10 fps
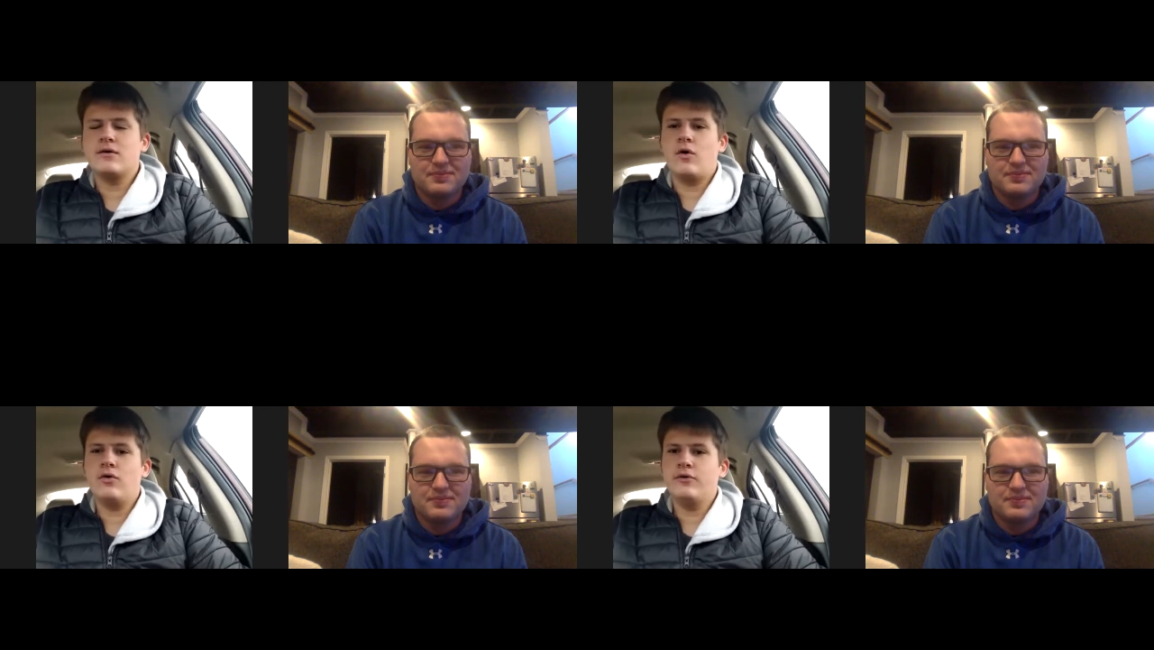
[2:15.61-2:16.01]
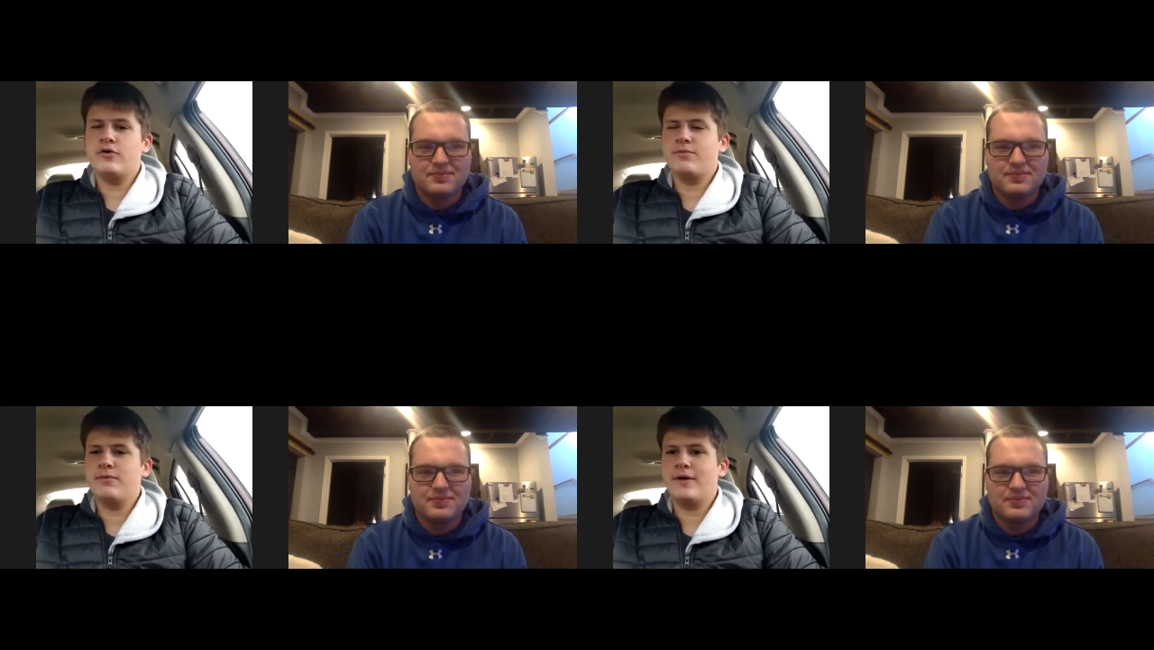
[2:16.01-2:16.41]

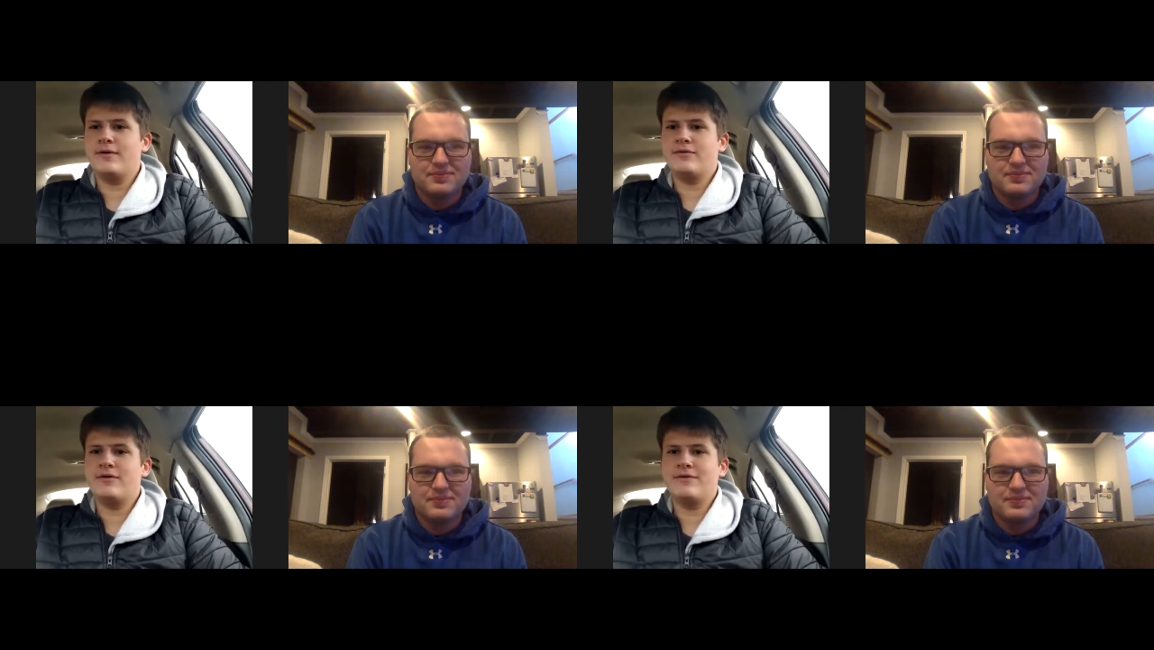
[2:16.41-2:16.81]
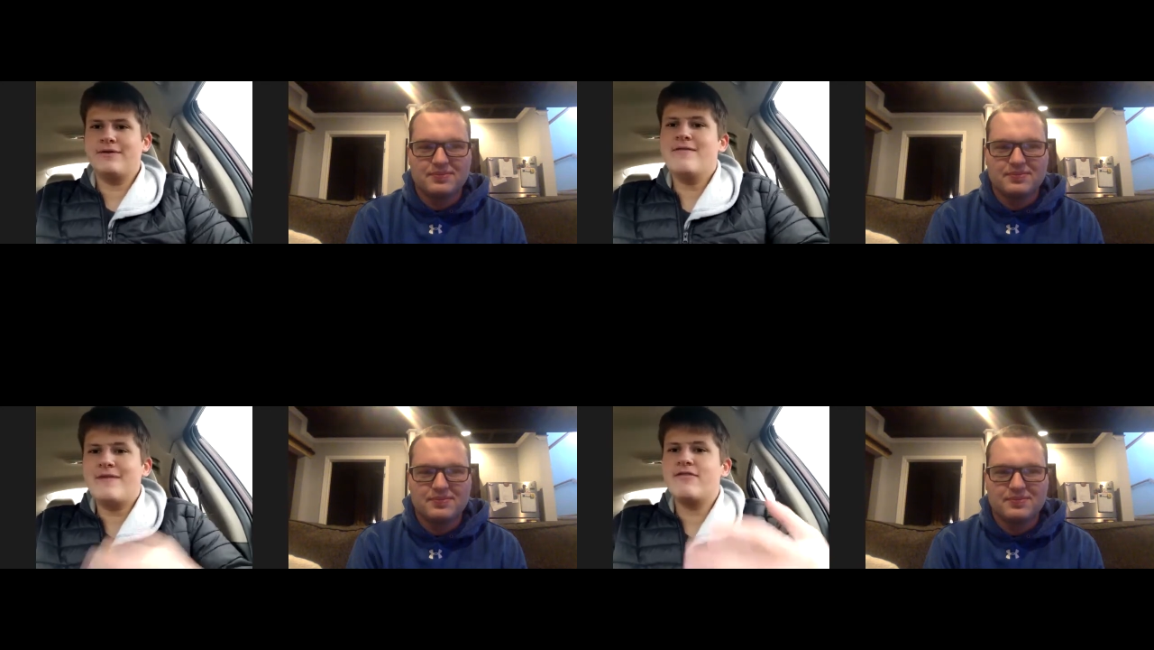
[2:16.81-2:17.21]
Speaker 1: holders like
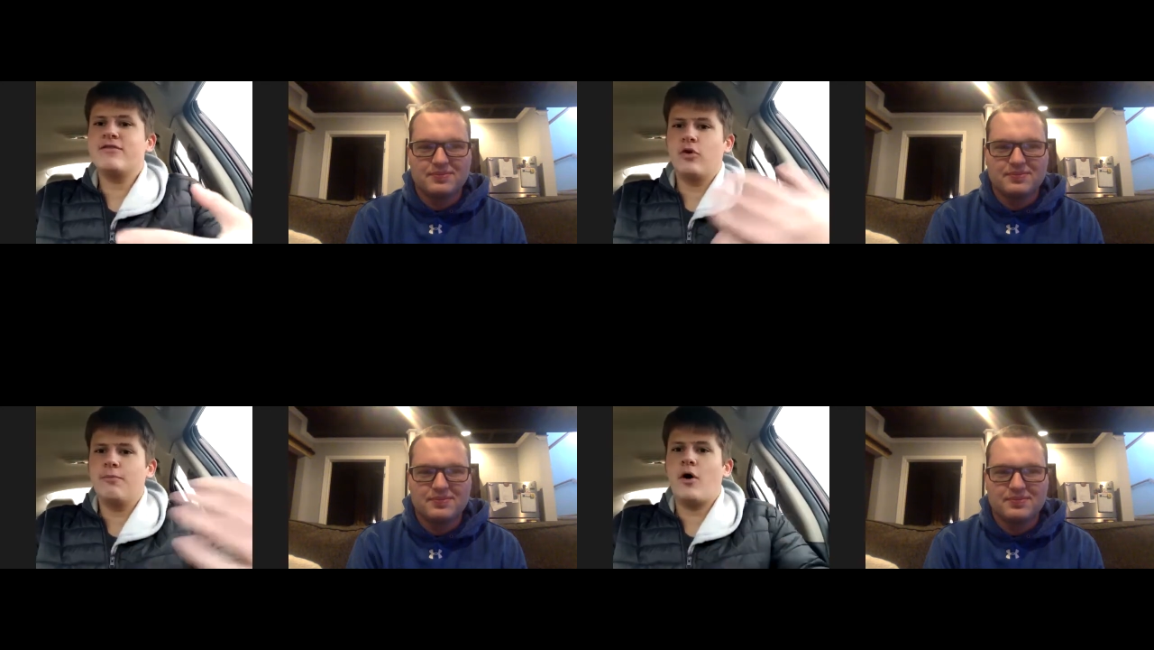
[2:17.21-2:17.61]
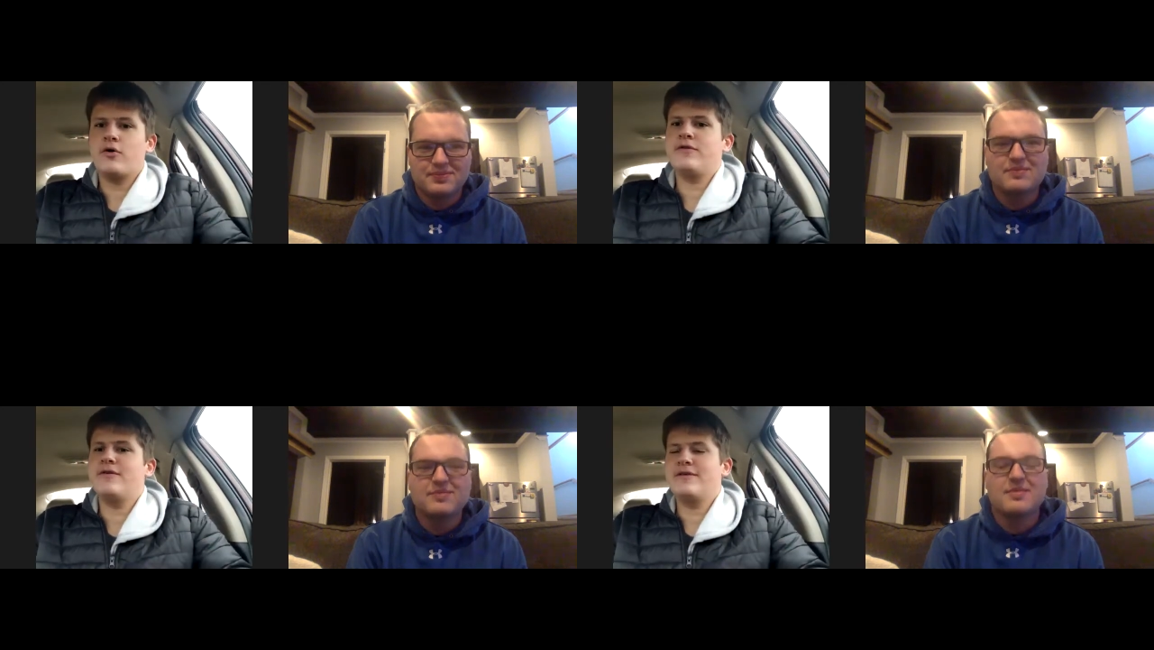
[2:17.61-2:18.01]
they, they've sold
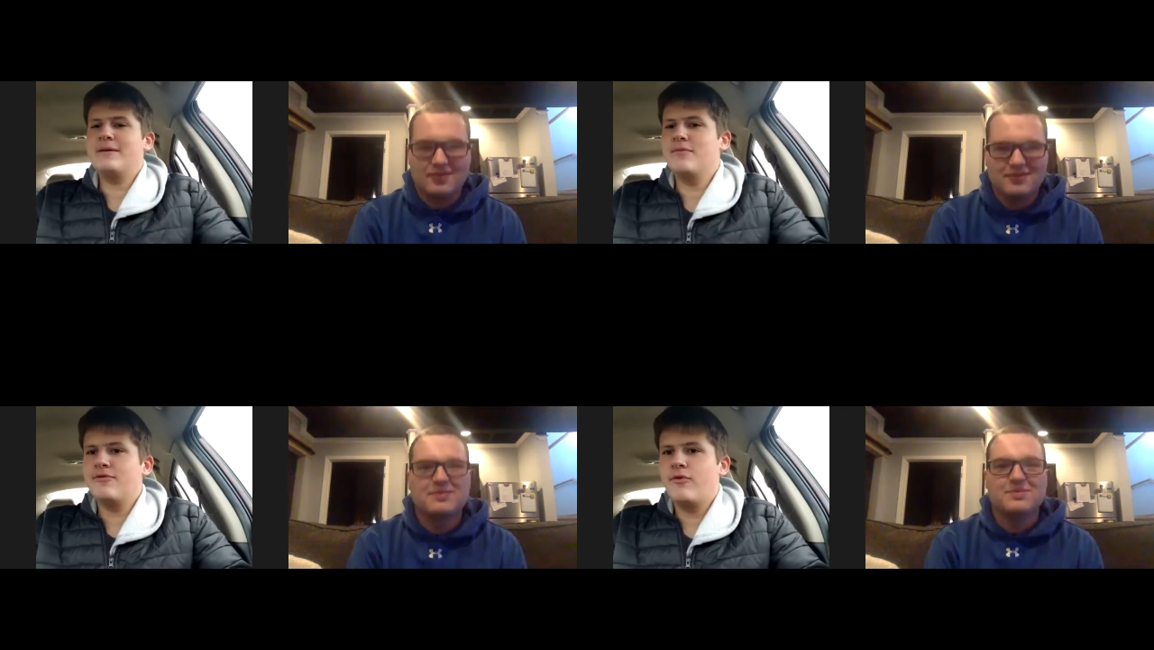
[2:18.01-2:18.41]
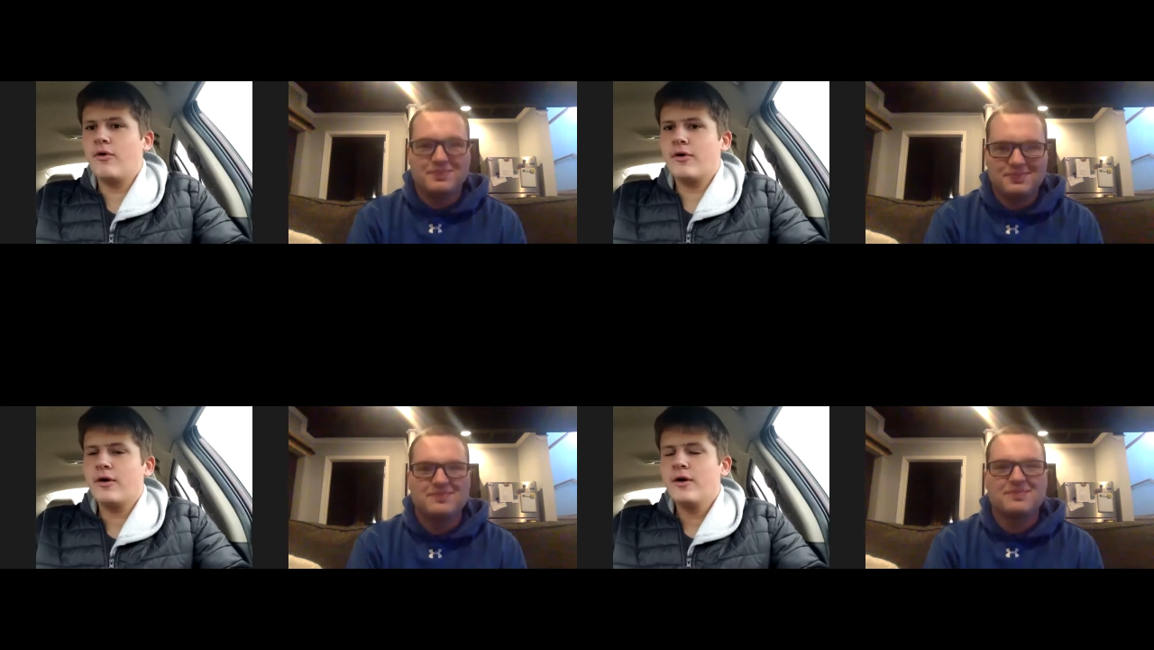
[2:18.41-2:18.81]
part to the team
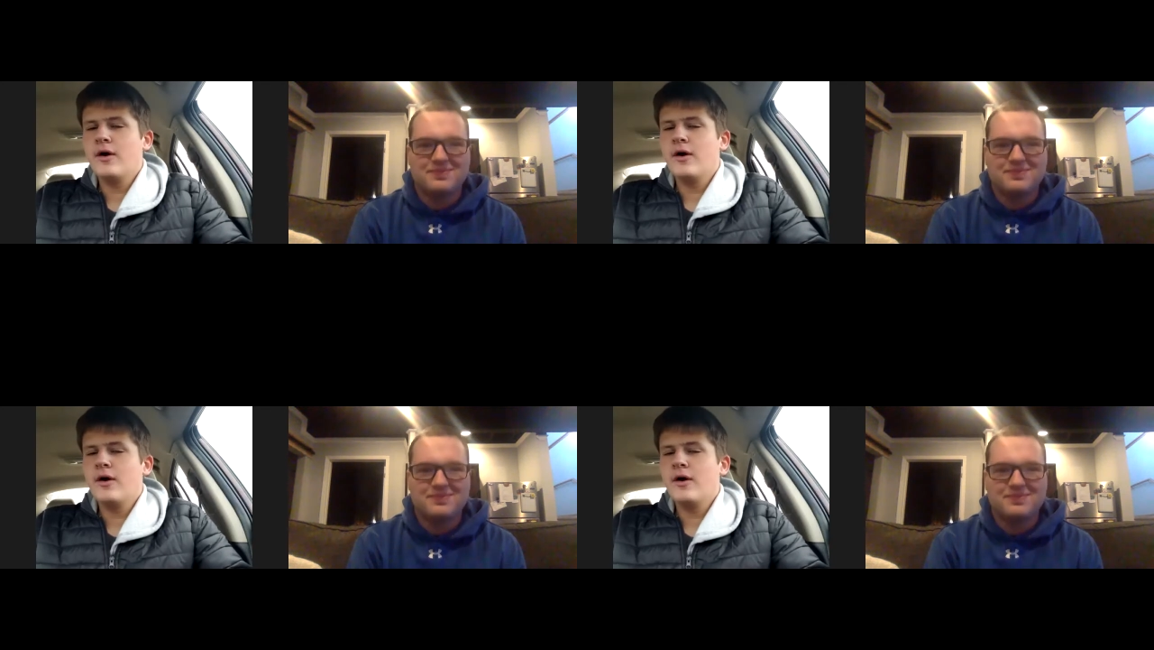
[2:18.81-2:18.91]
before